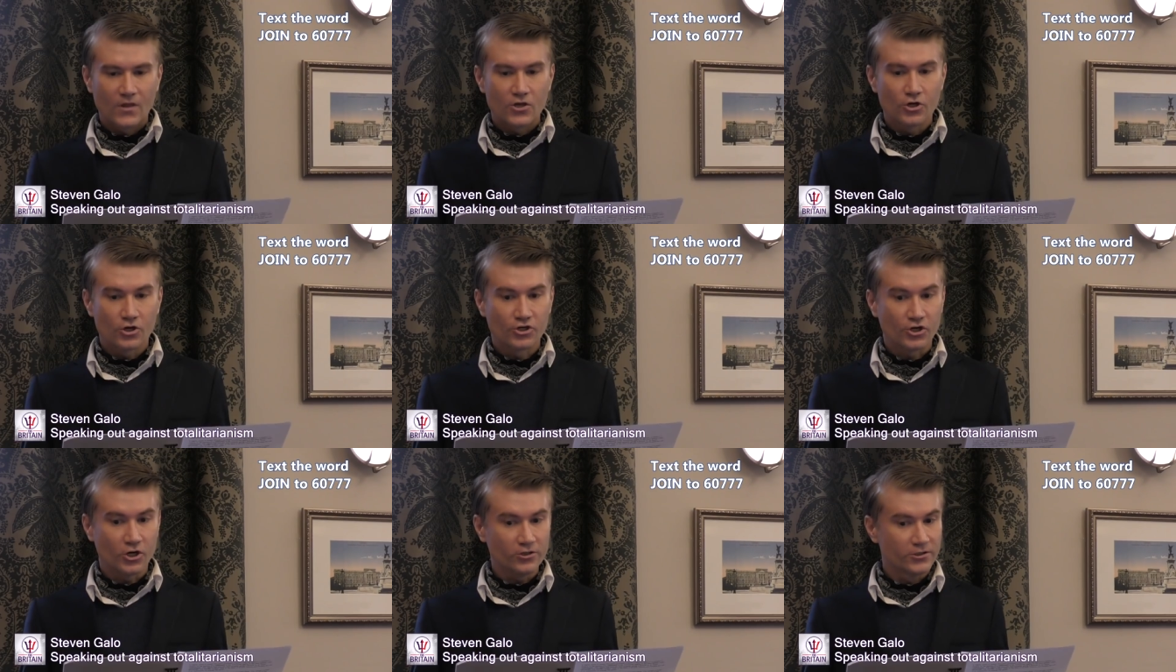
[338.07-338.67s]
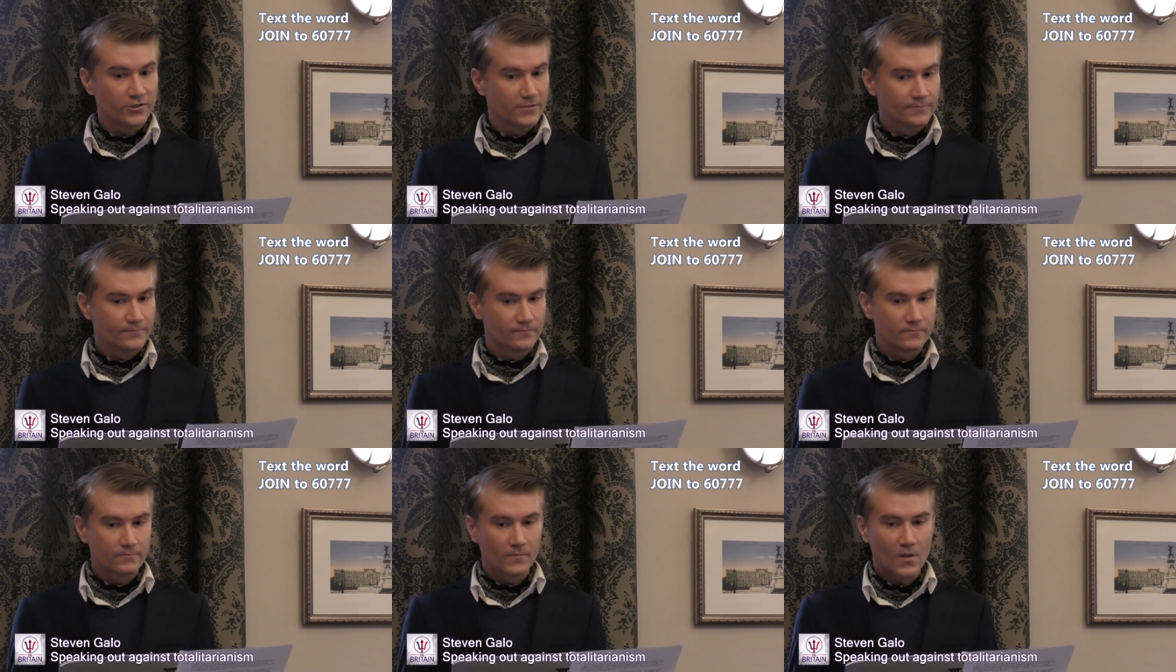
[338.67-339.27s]
You're shot
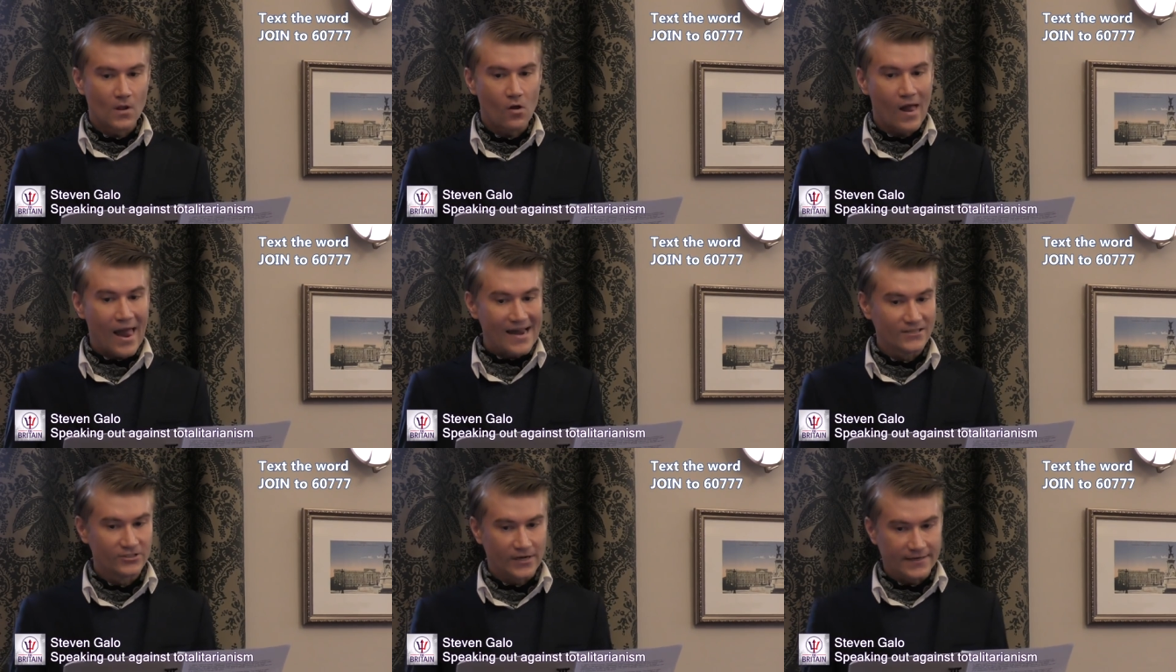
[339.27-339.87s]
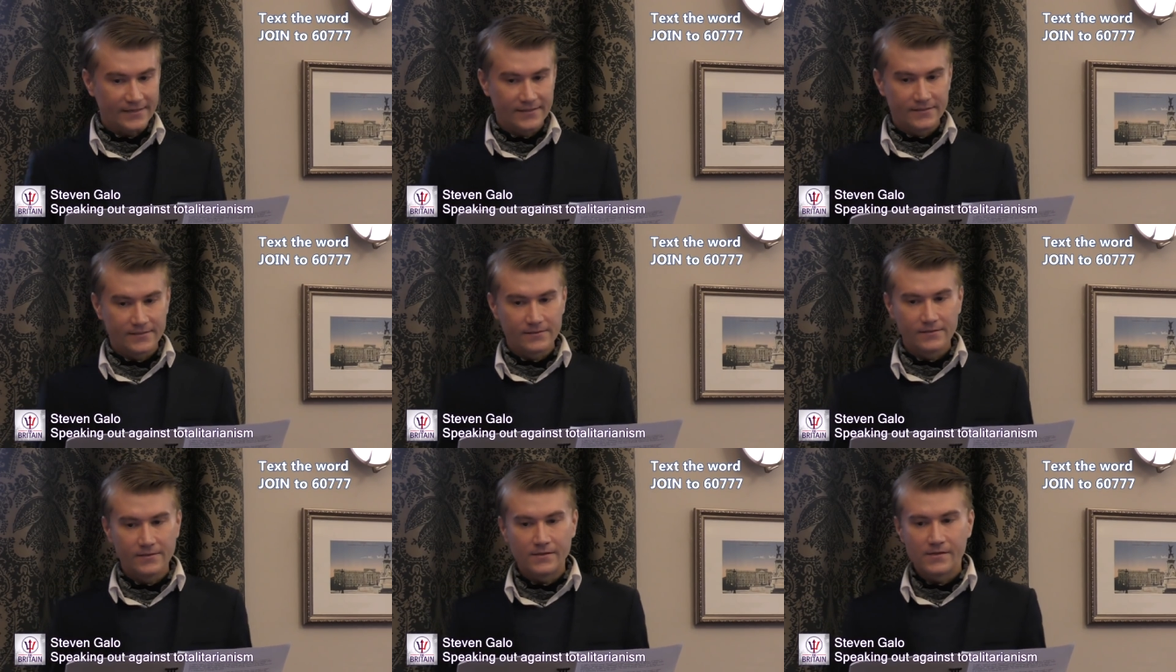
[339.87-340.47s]
or hanged dead
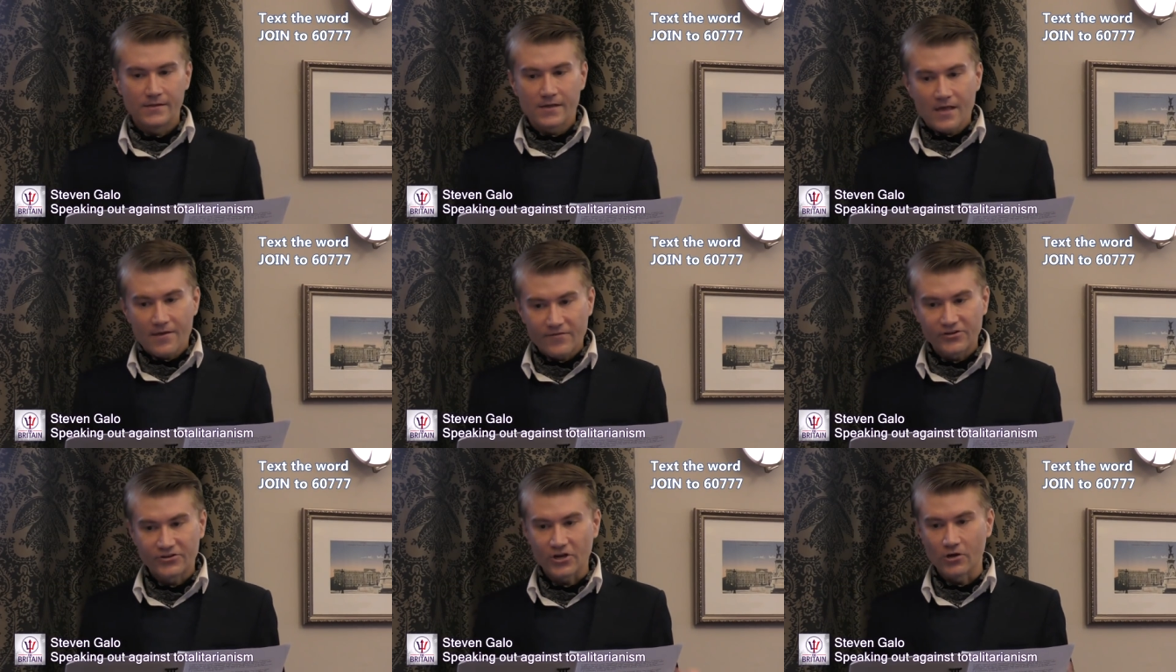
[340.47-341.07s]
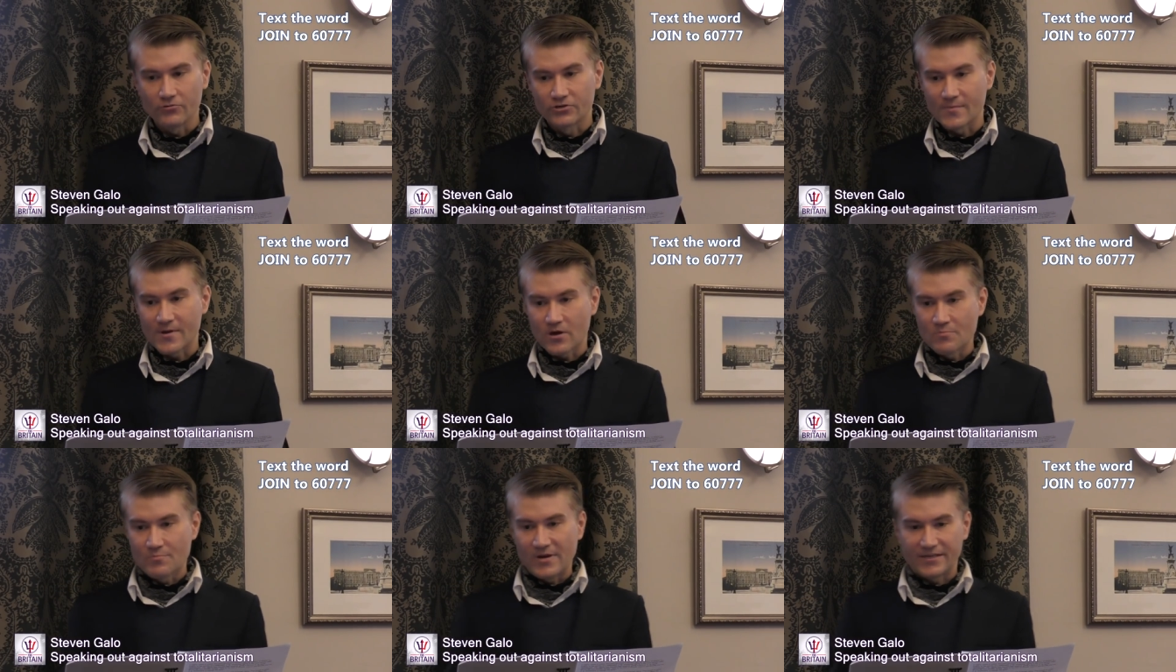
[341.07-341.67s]
if you show to
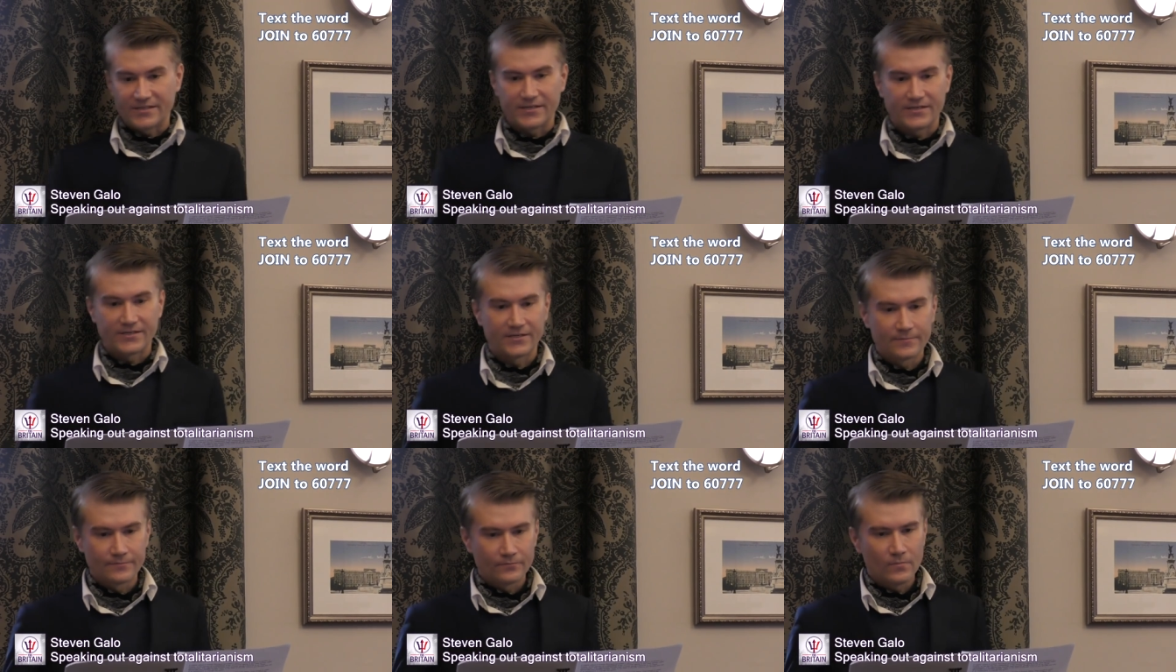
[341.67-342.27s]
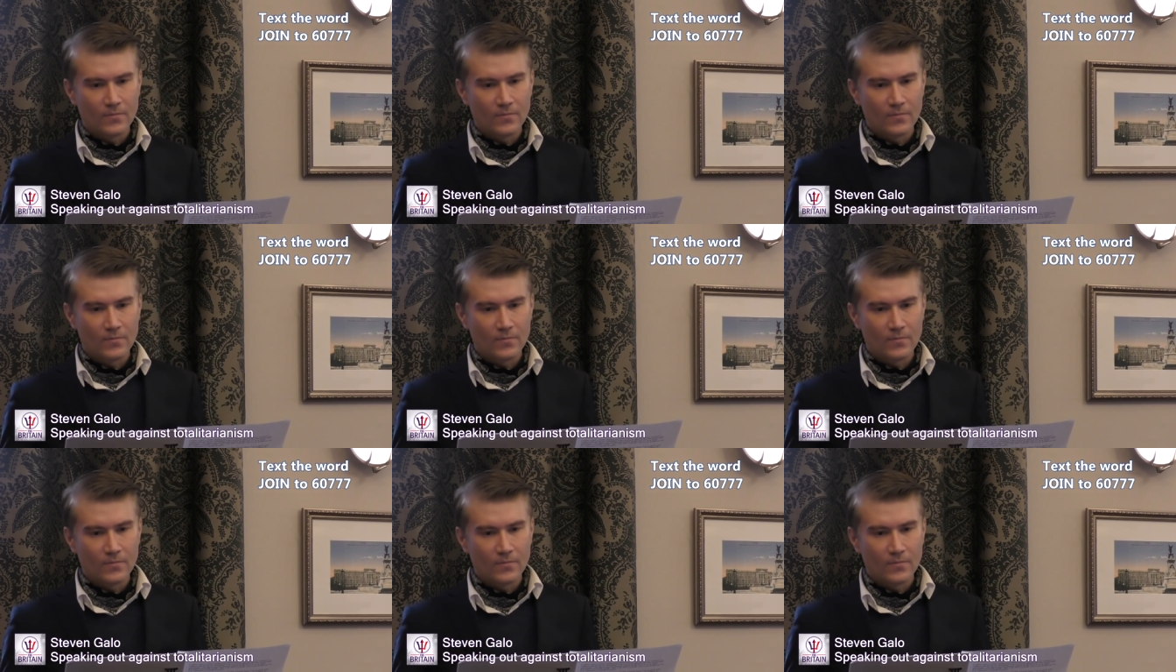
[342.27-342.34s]
be complicit.